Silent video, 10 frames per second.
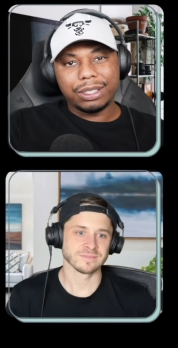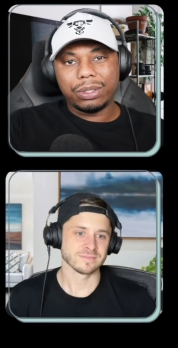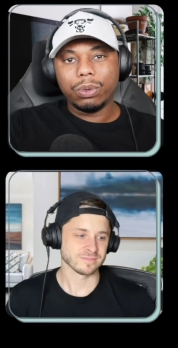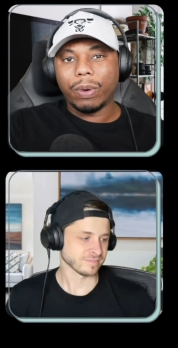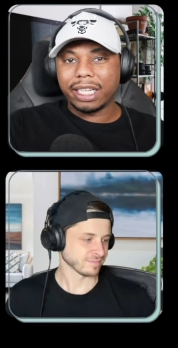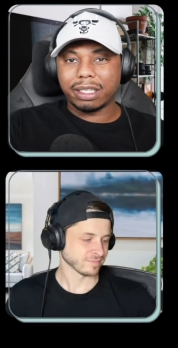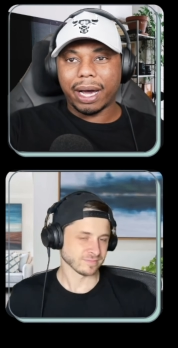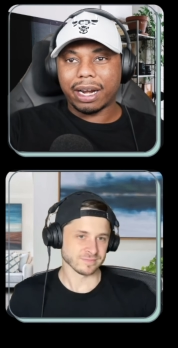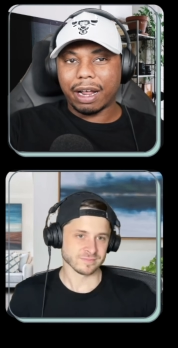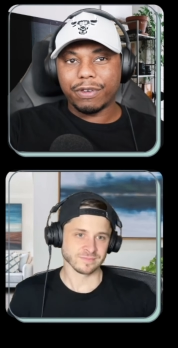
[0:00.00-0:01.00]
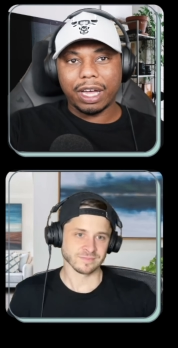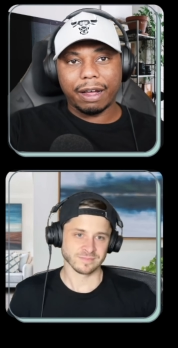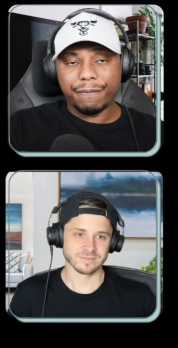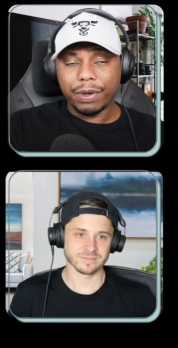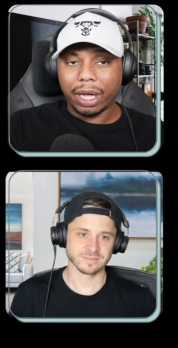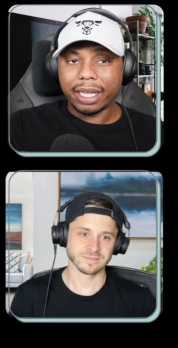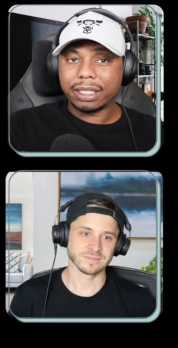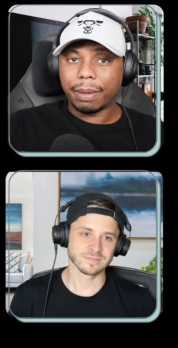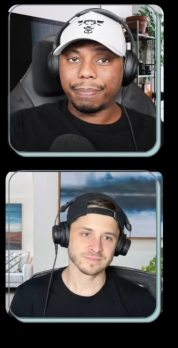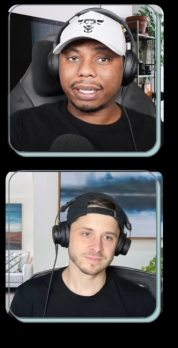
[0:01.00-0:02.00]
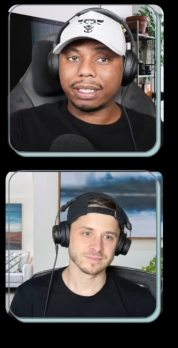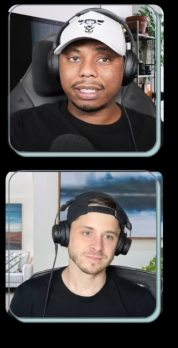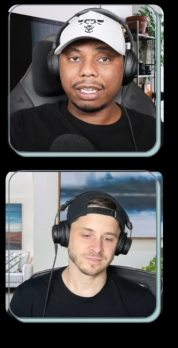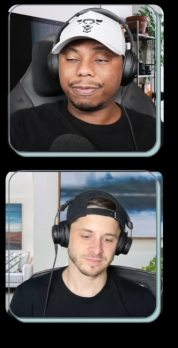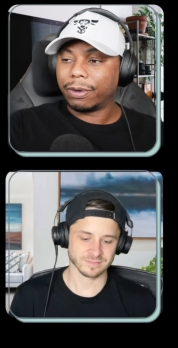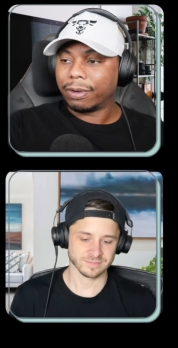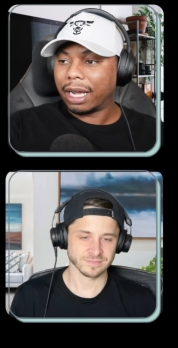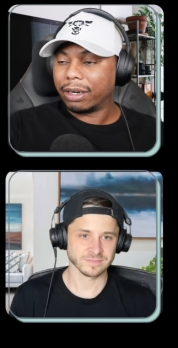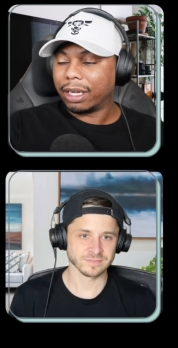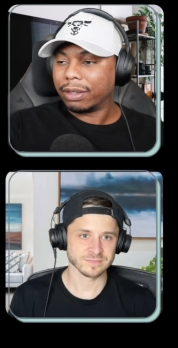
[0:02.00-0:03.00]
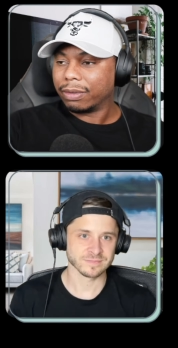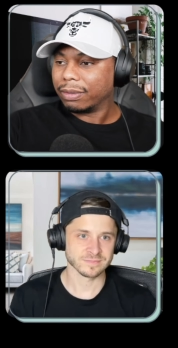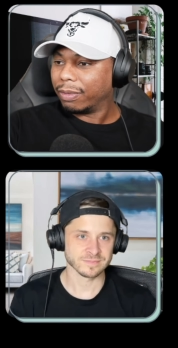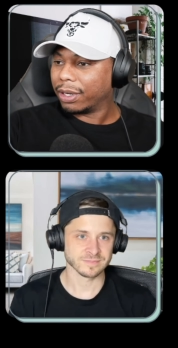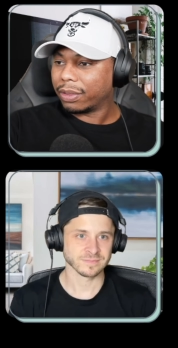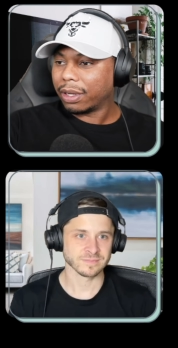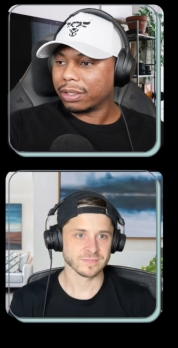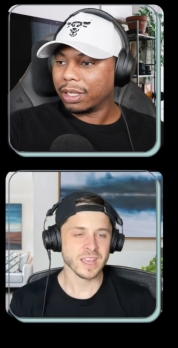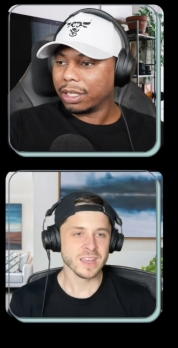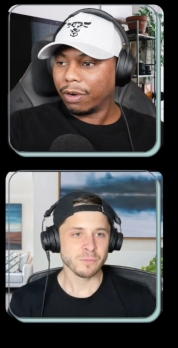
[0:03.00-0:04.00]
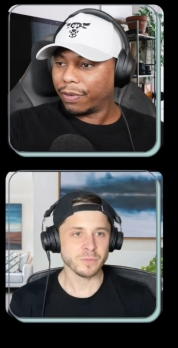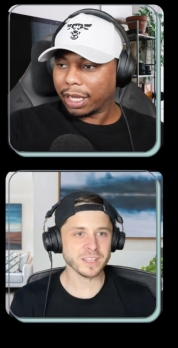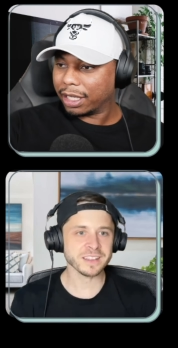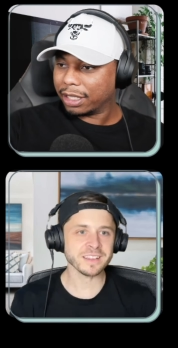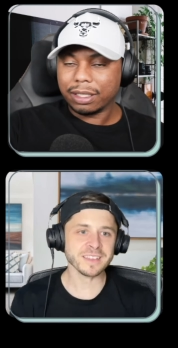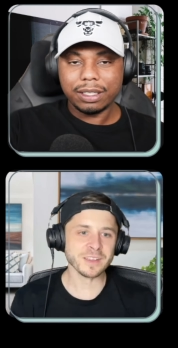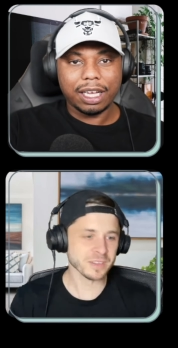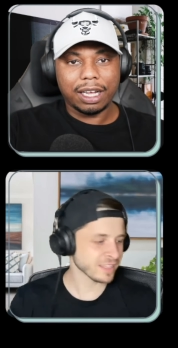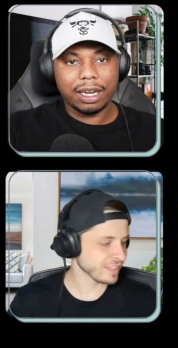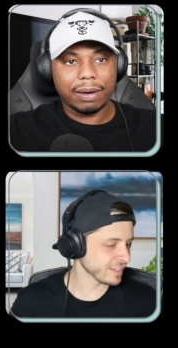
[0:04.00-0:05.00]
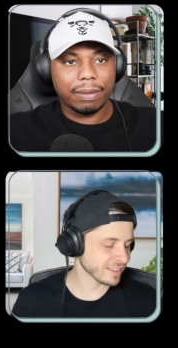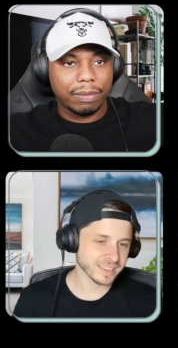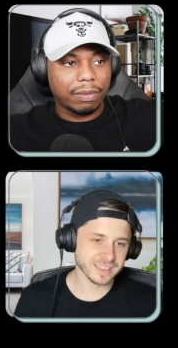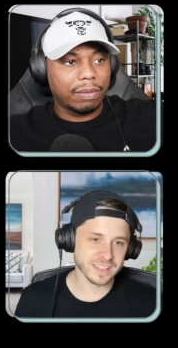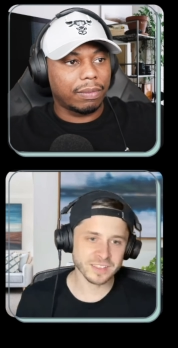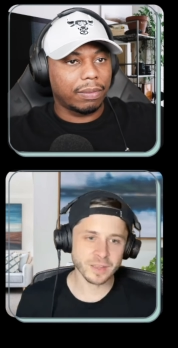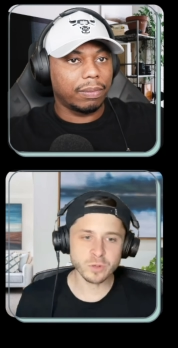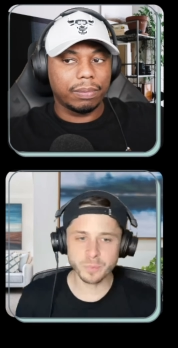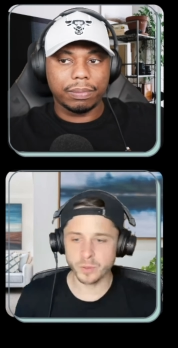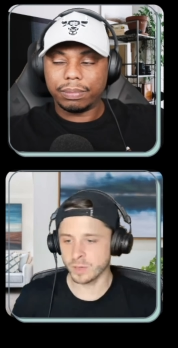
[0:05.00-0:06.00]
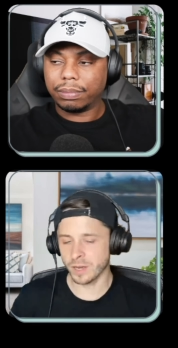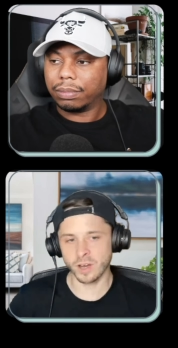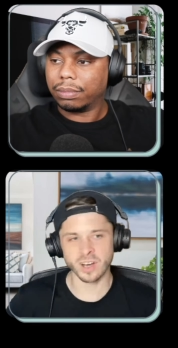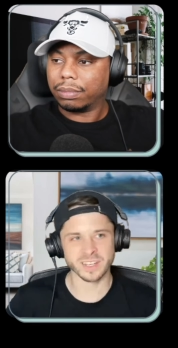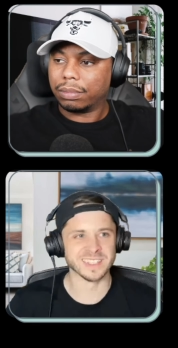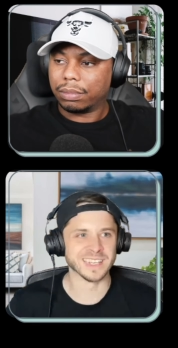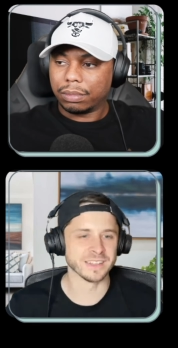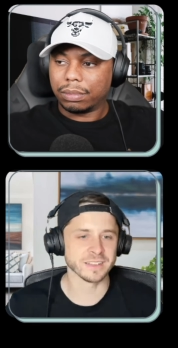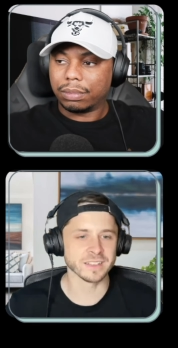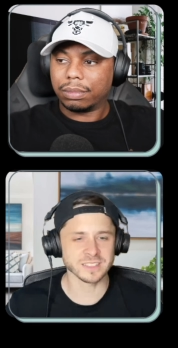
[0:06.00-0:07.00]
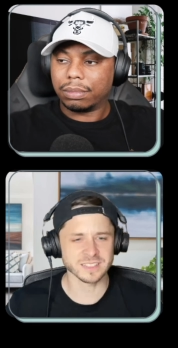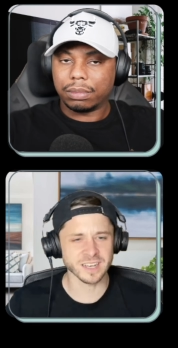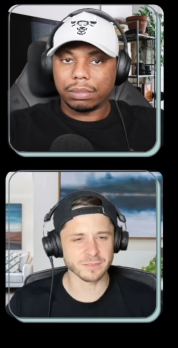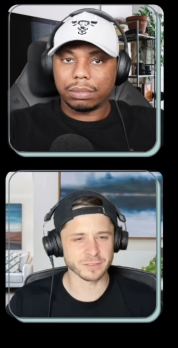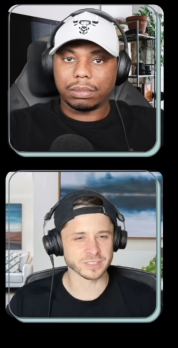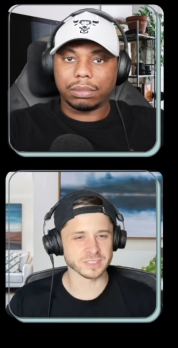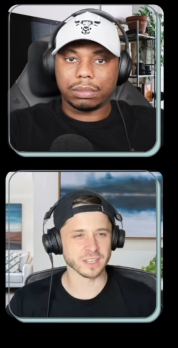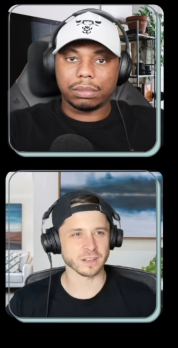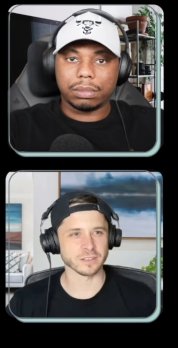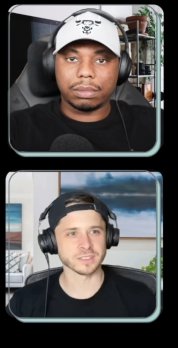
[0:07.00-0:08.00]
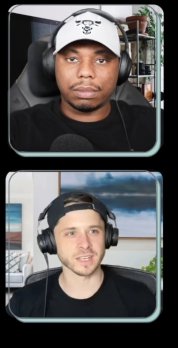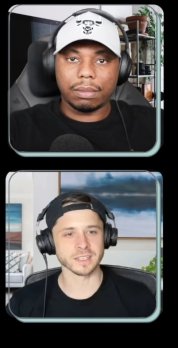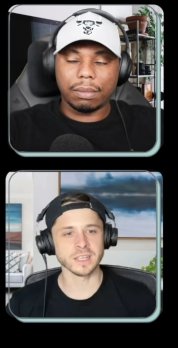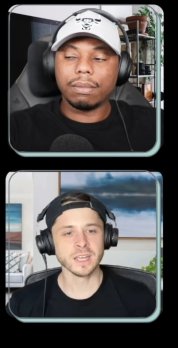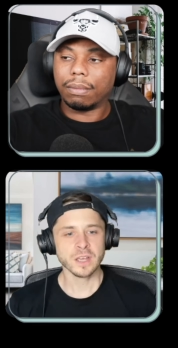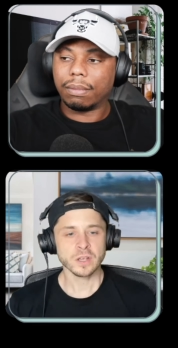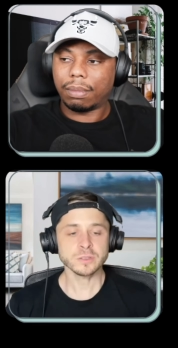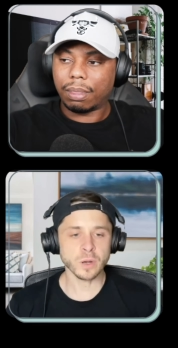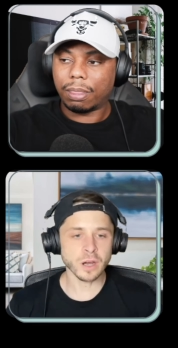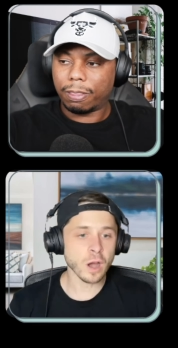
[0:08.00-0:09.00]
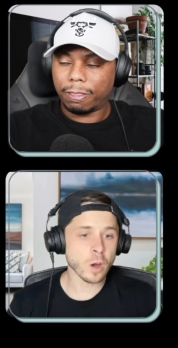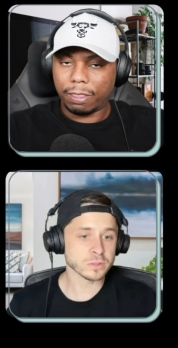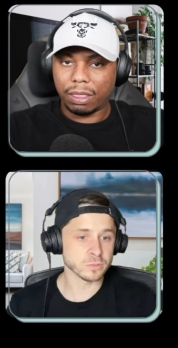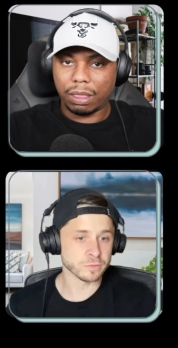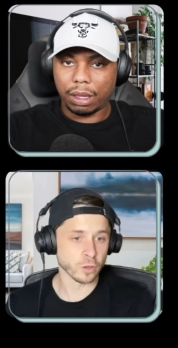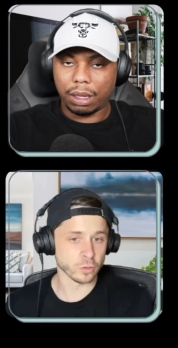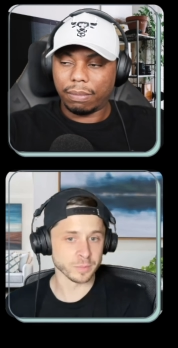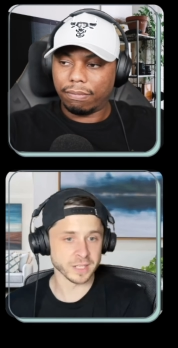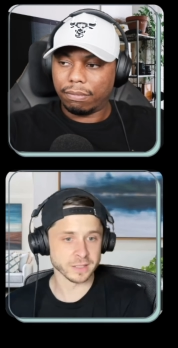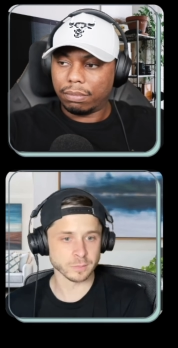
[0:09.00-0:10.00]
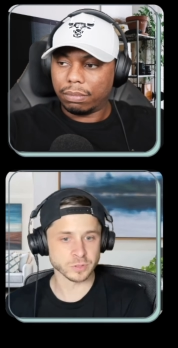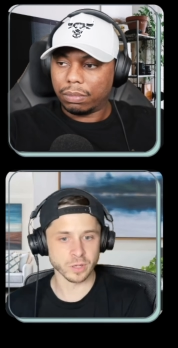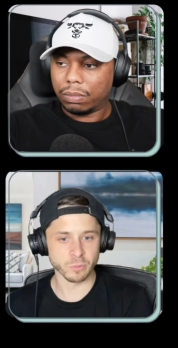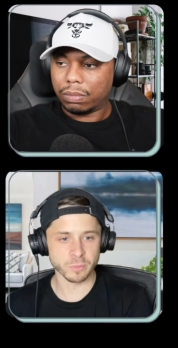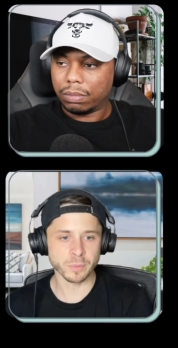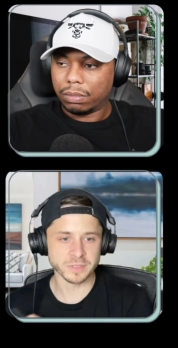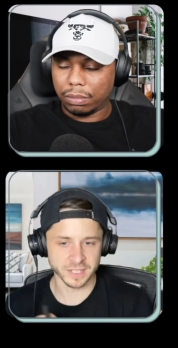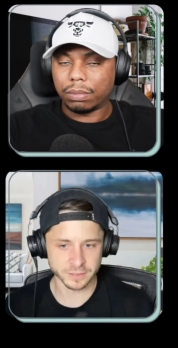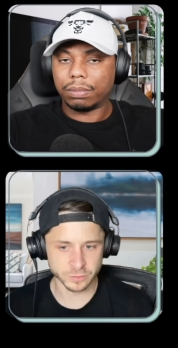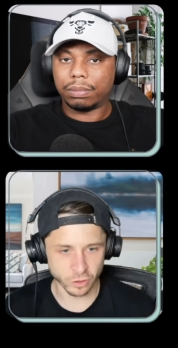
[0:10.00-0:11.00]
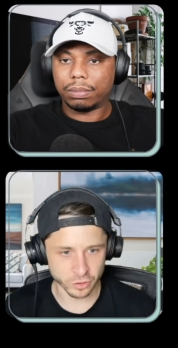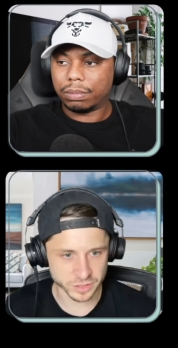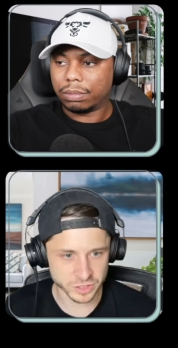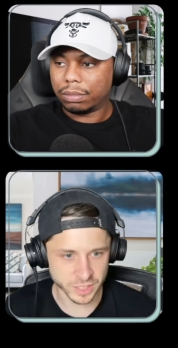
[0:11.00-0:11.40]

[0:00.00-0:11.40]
Speaker 1: two ways about it. I feel like it's a bit deceitful. I don't know. What are your thoughts on it? You don't feel like
Speaker 2: they would have pulled. Oh yeah, that, it's hard for us to exactly say because hmm. mm. I, I, wasn't following leading up to it, and we're probably taking too long in this